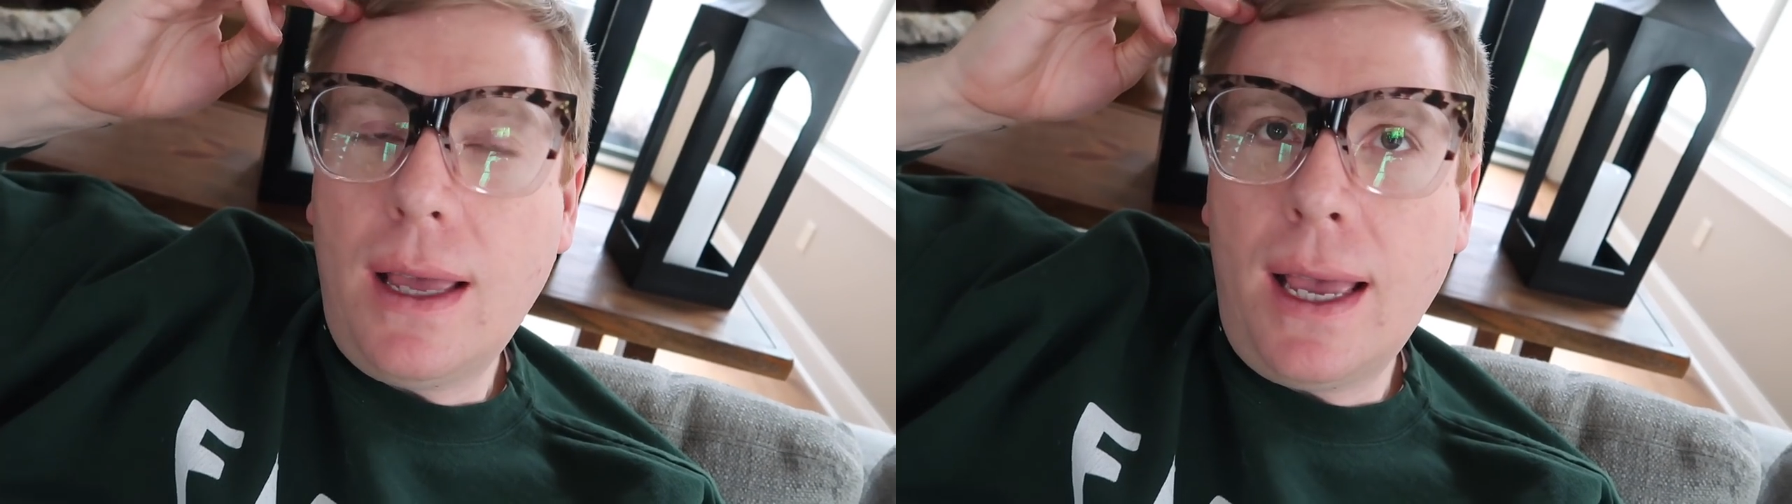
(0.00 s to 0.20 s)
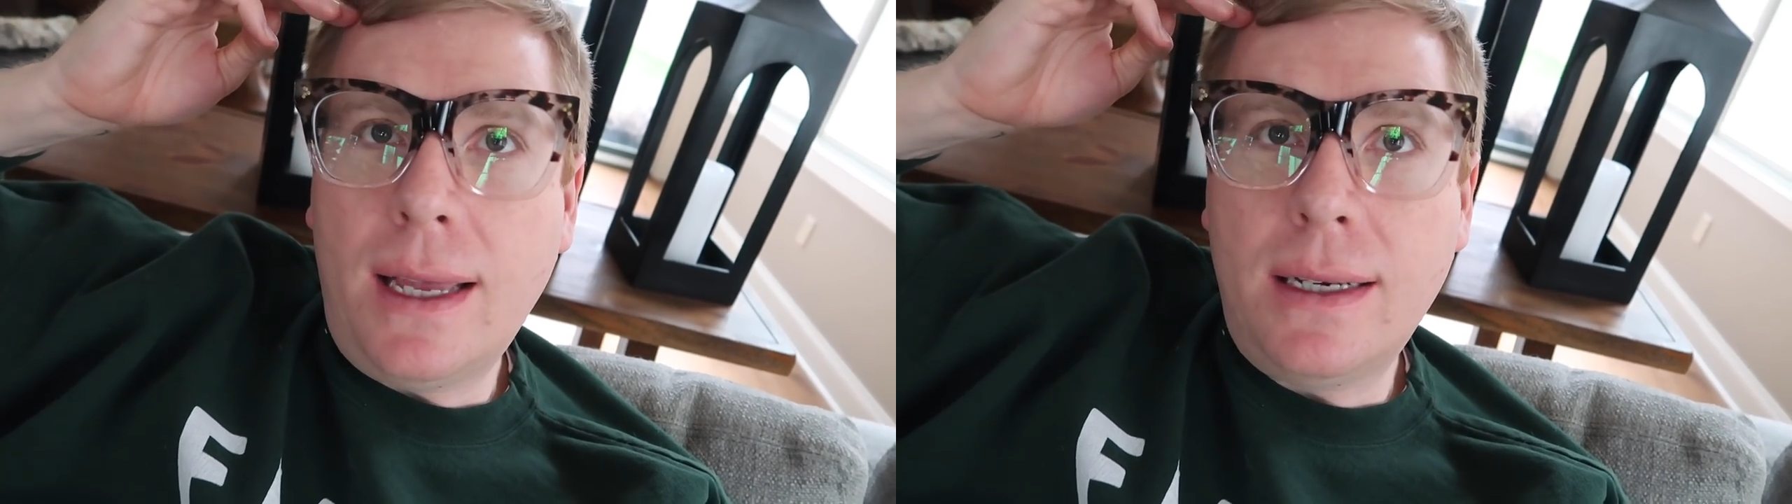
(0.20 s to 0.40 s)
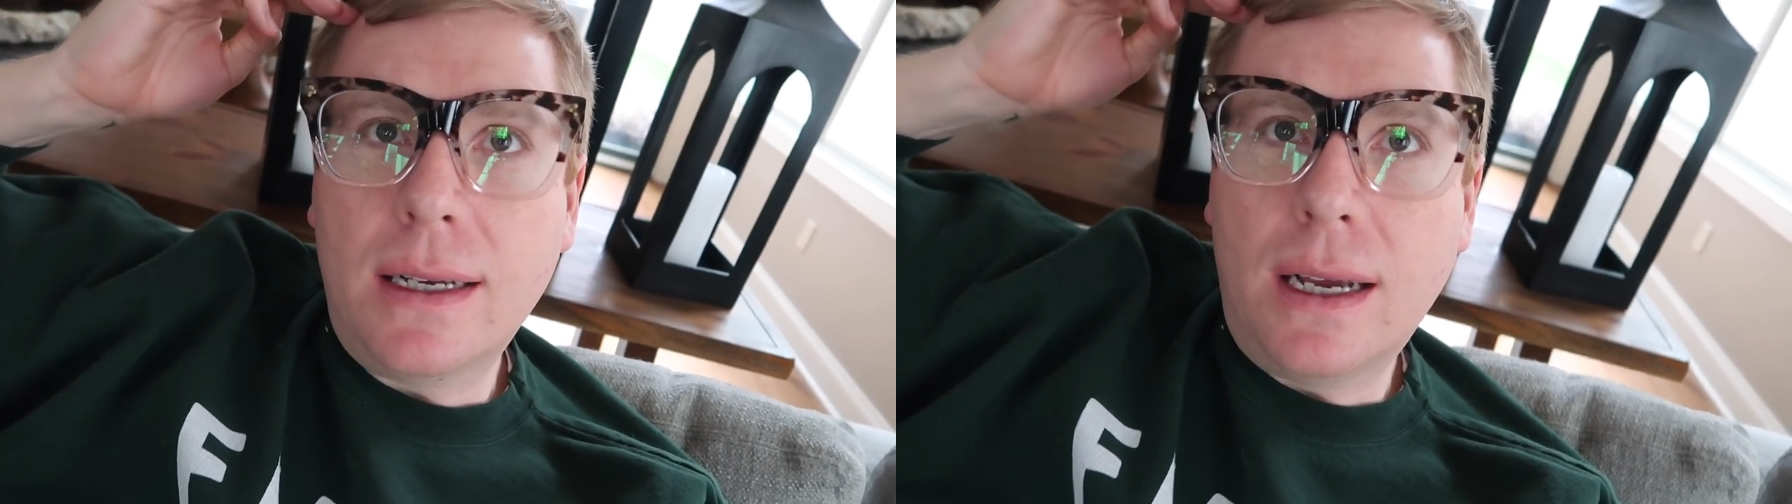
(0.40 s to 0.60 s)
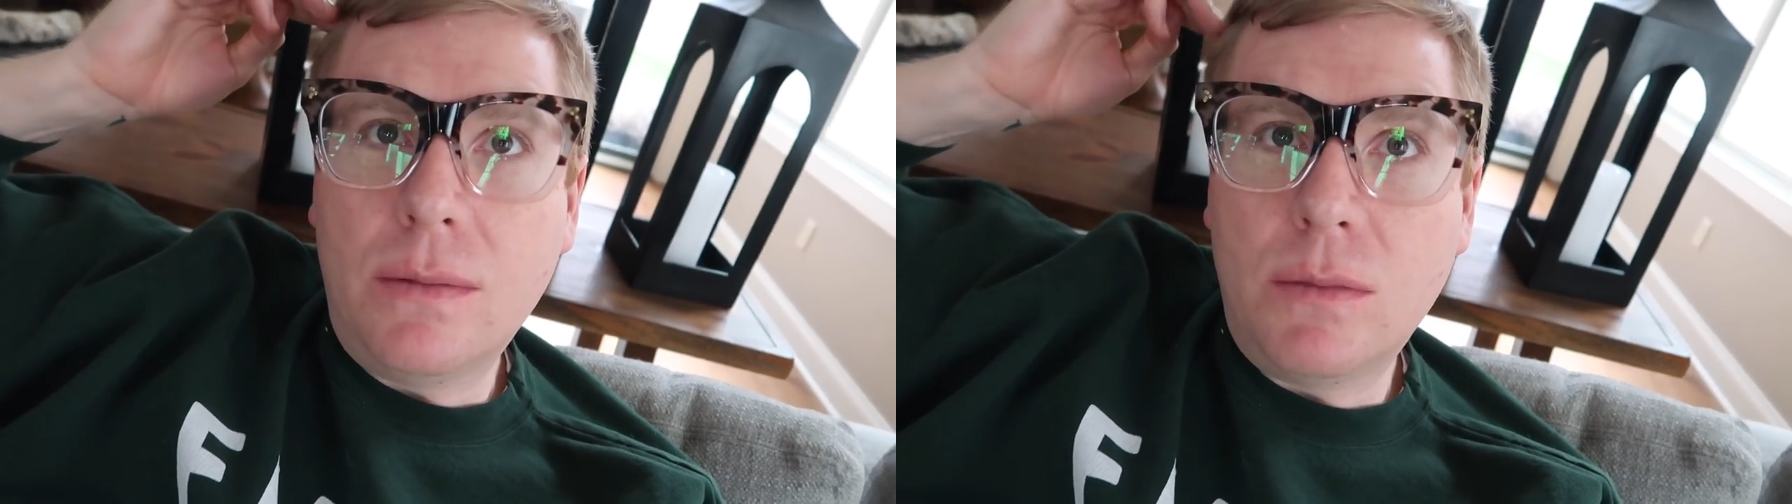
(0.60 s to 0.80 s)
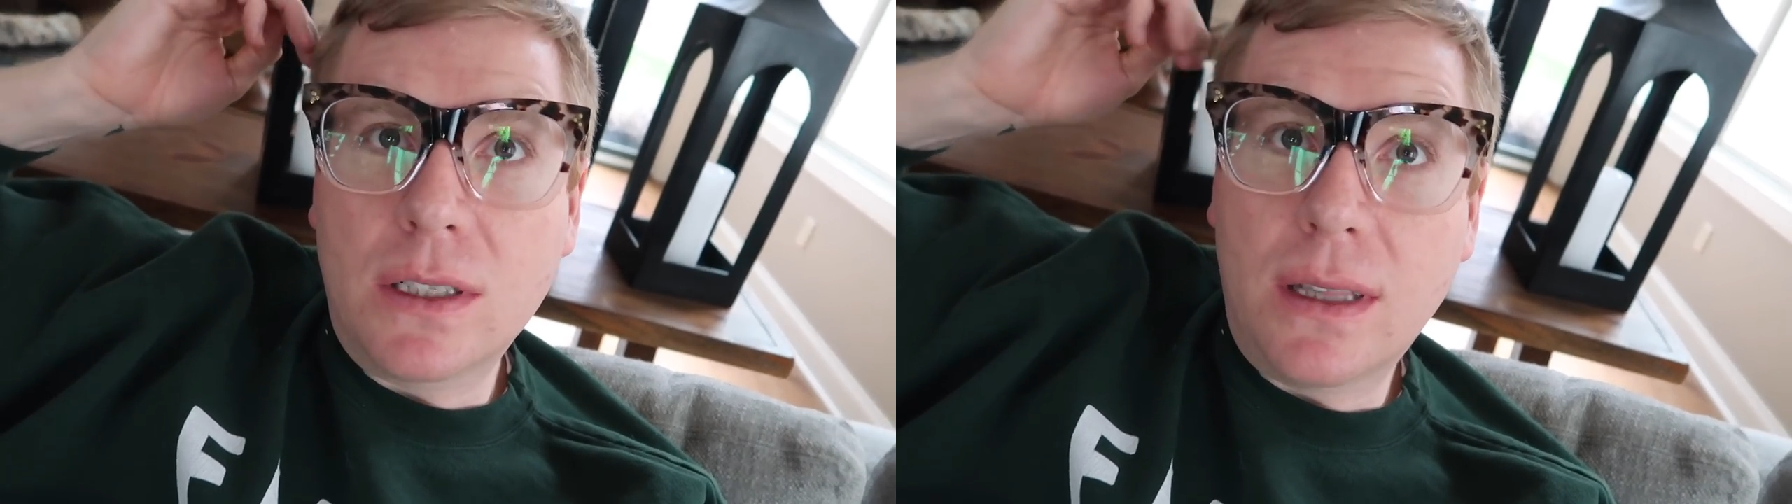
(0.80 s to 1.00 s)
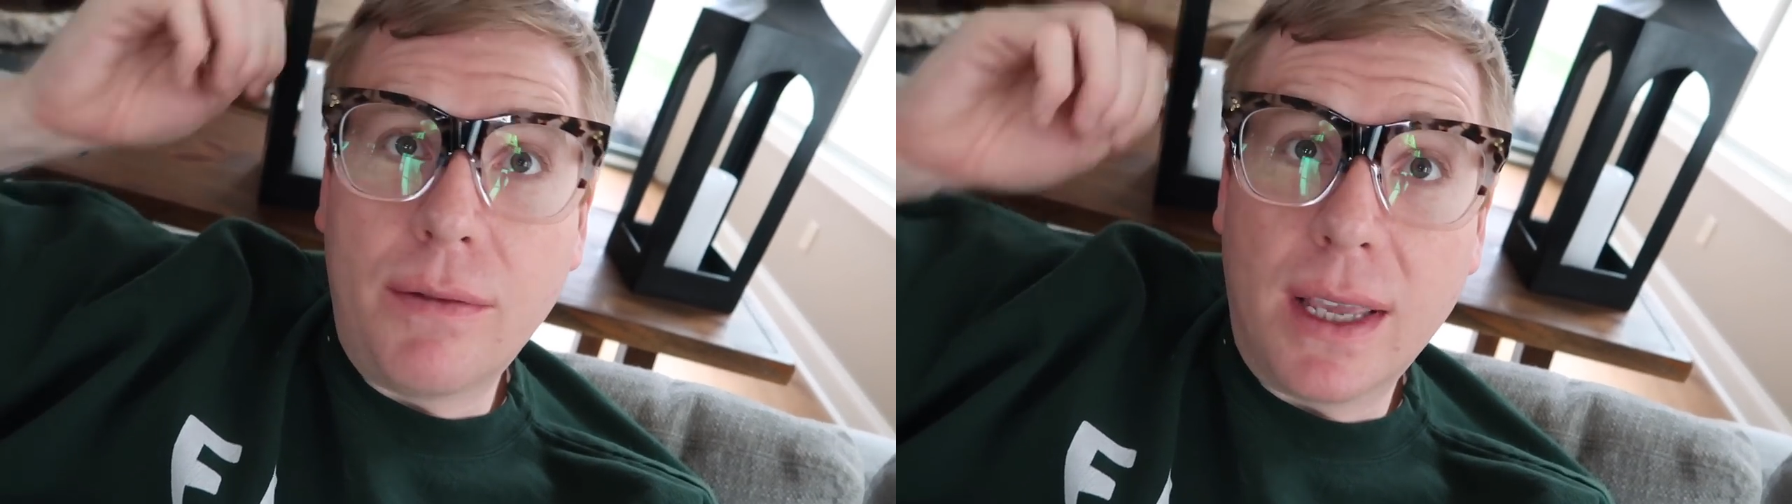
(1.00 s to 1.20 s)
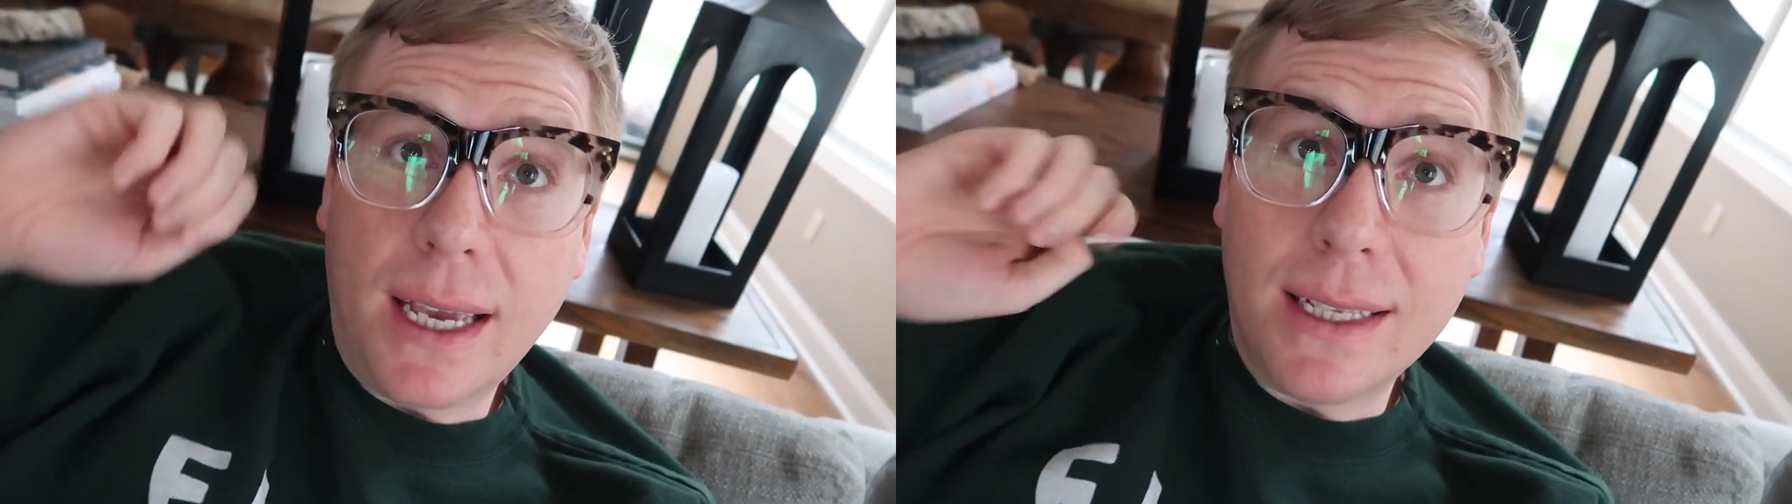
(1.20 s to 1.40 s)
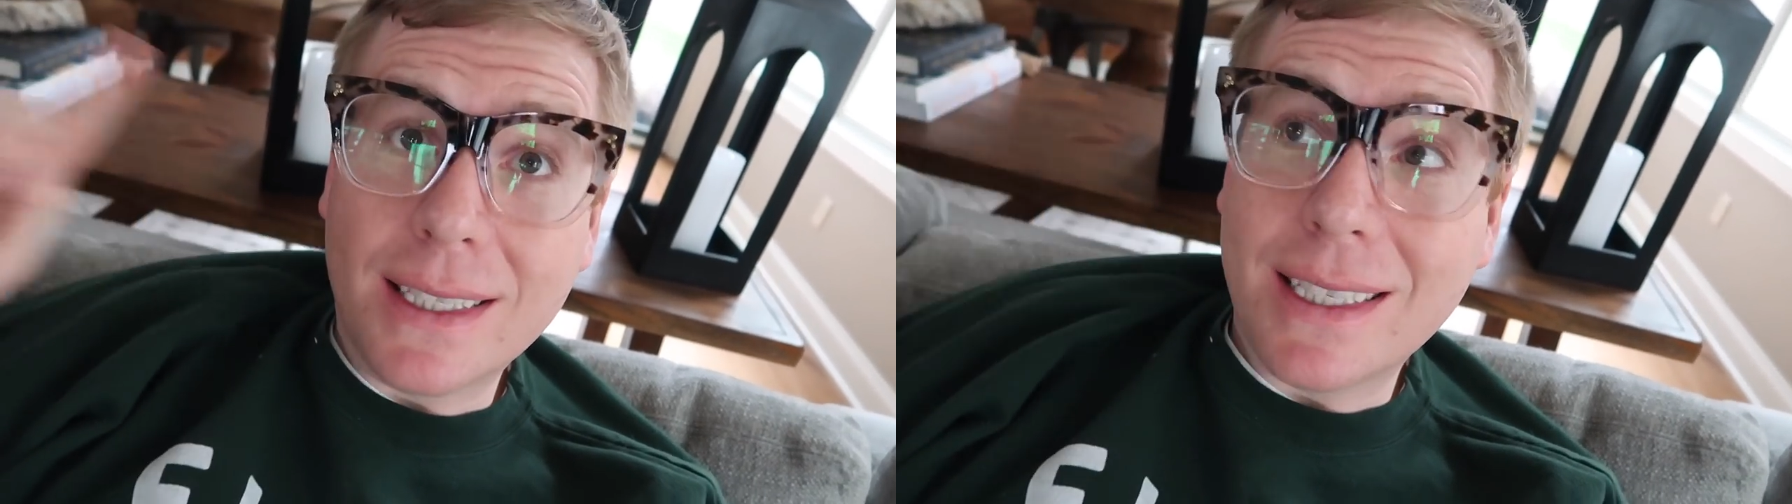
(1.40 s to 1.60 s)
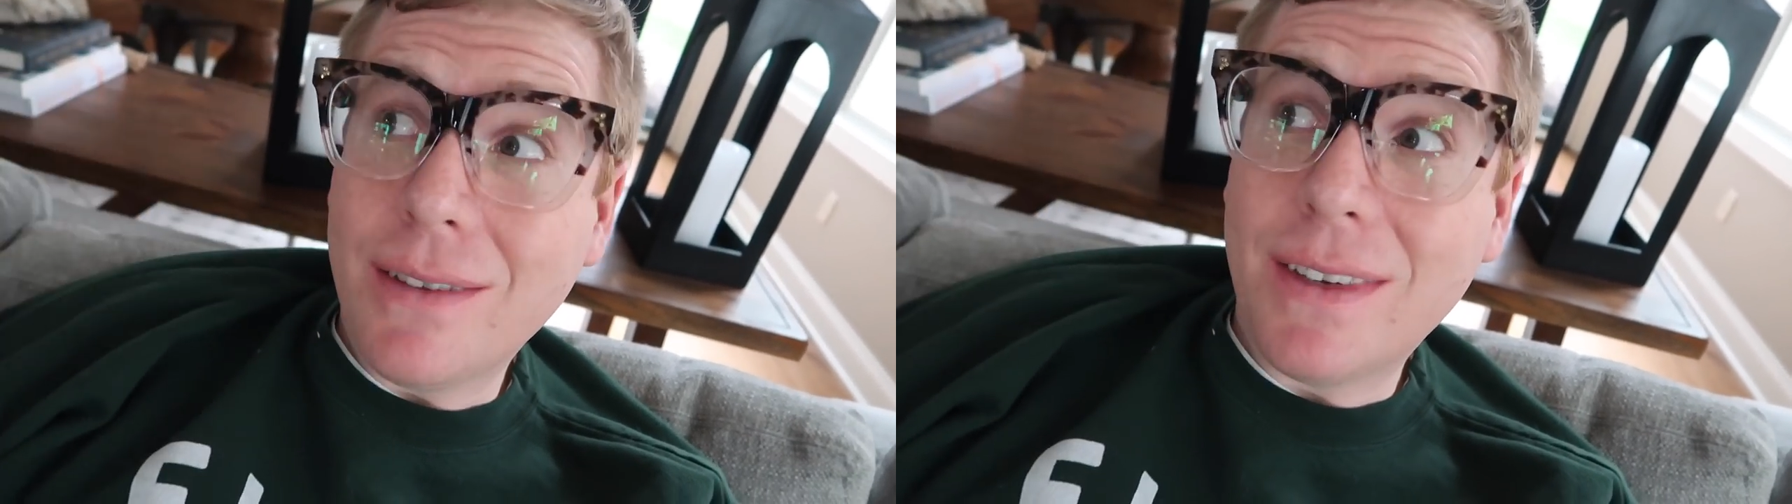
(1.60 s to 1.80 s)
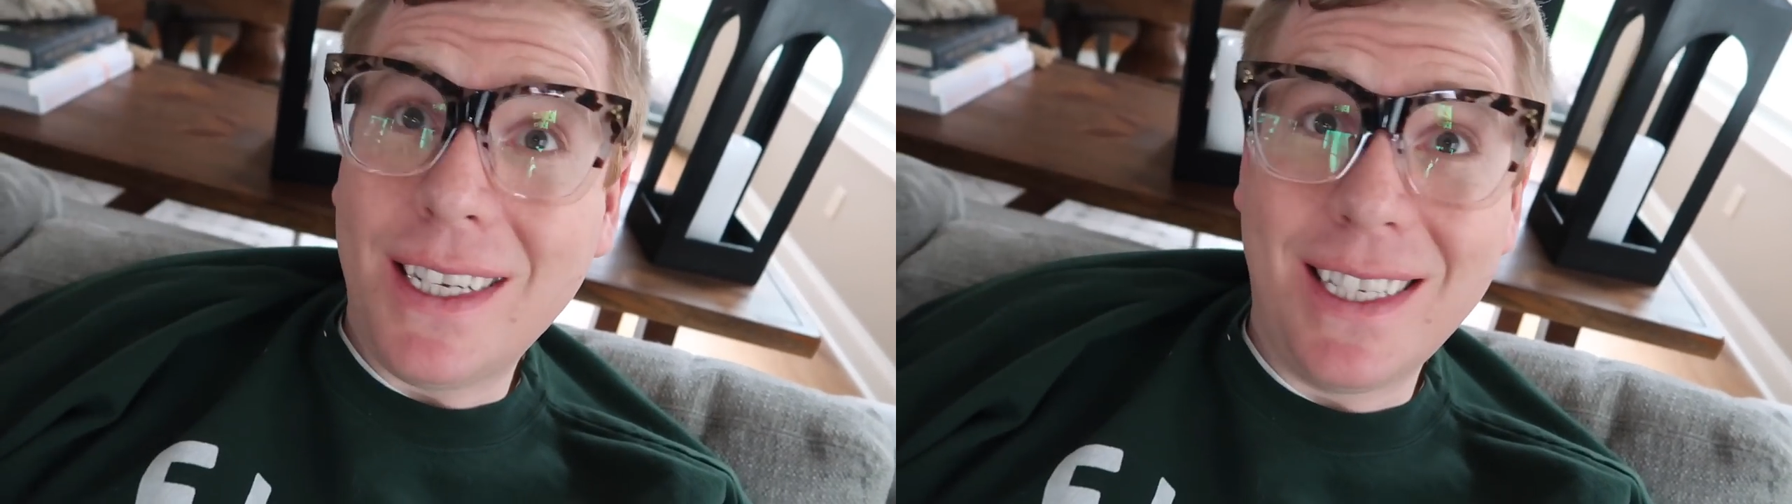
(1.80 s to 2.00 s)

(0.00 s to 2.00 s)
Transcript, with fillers: And I'm just loving it. Stephen